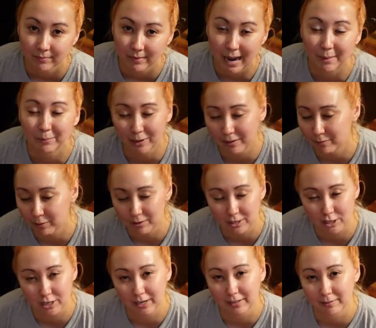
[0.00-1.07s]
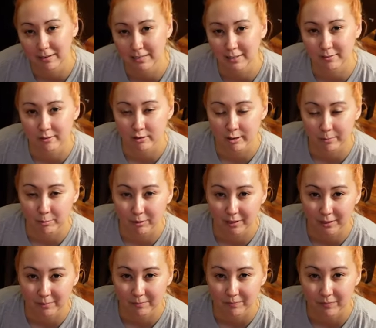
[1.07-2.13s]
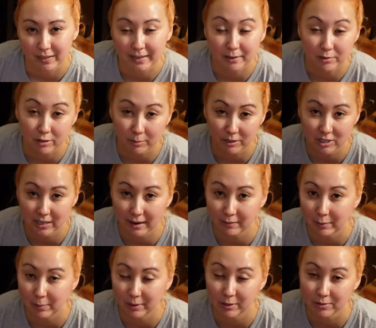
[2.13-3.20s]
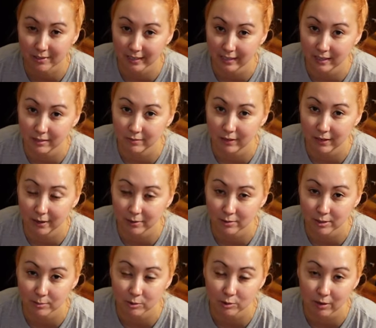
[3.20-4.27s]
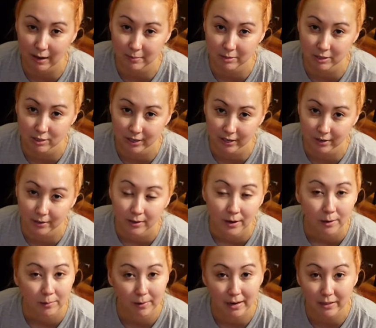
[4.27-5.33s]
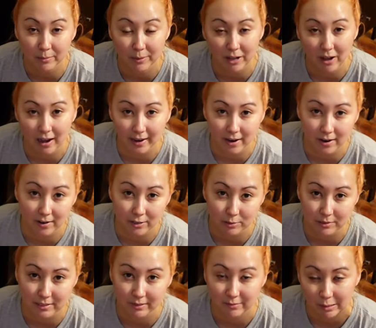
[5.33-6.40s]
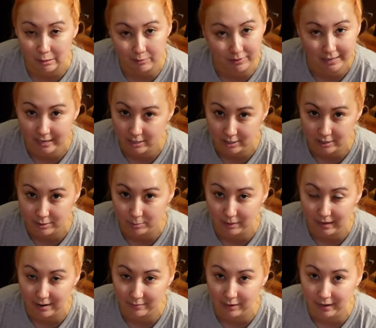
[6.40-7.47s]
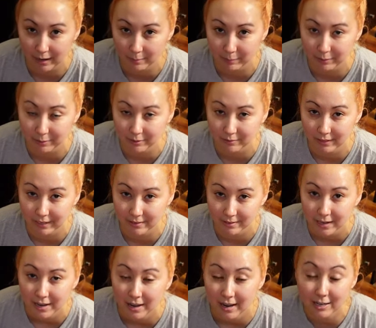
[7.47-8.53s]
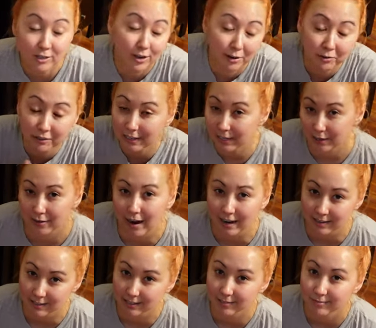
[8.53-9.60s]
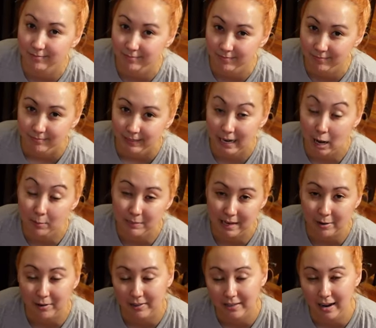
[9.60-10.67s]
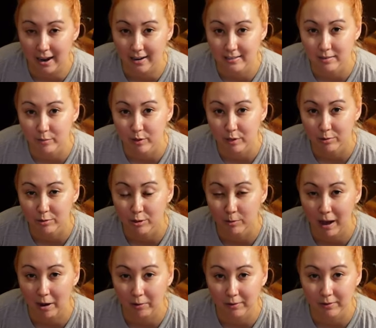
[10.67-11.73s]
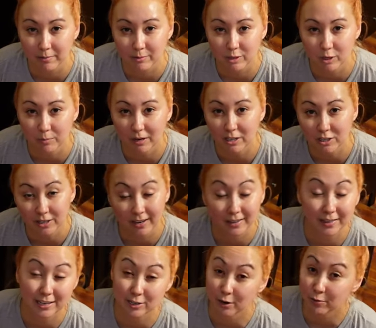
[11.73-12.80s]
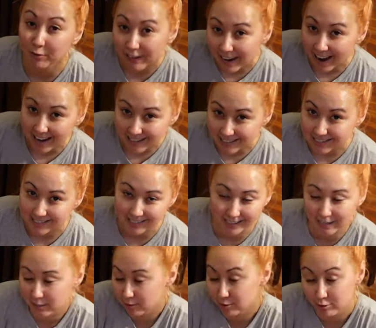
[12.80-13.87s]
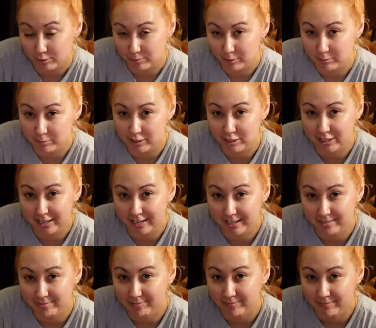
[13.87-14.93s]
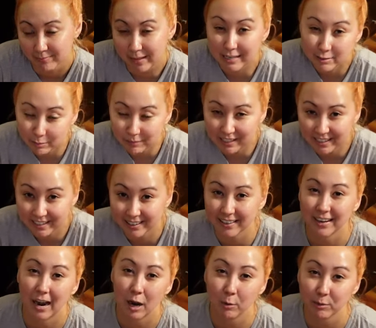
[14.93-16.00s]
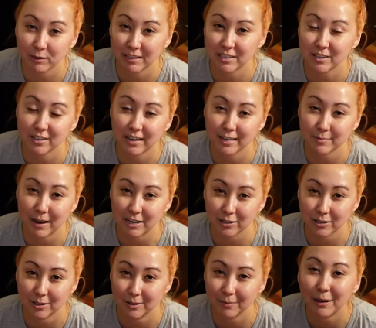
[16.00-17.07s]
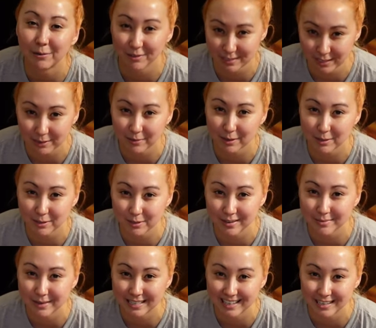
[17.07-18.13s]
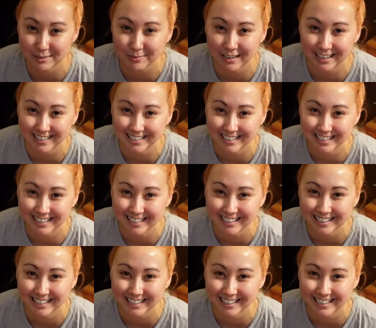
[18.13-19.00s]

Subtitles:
I'm looking forward to sharing the rest of the trip with you. Thank you so much to everyone who's liked the video, subscribed to the channel, rang the bell icon to receive notifications whenever I upload new videos, and generally interacted. It helps out in the eyes of the YouTube algorithm so much. These are free actions, and I just super appreciate it. Thanks for being here. I hope the rest of your day is magical, and we'll see you real soon at PixieDustPhD.